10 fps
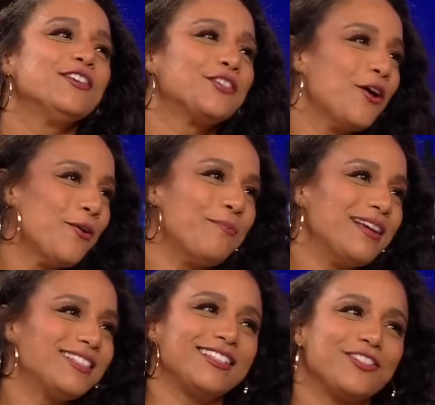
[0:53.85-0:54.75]
So
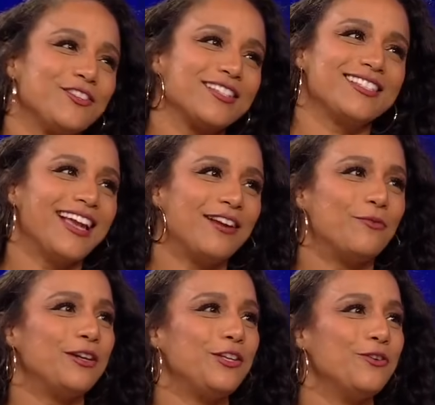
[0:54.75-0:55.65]
basically they're just saying
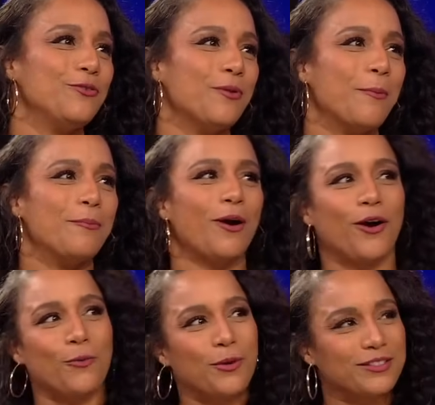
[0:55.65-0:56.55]
when you
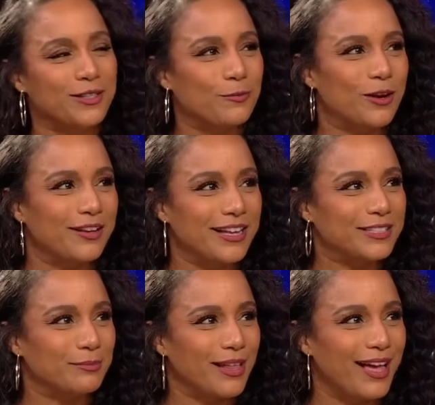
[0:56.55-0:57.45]
are with someone
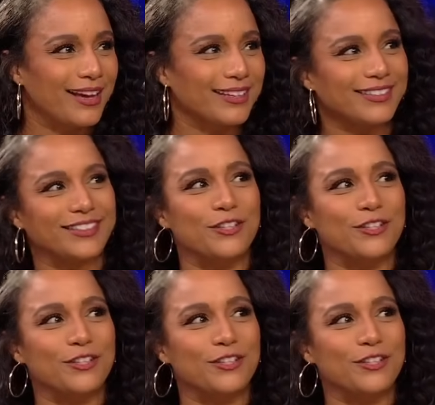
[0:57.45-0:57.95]
that's black,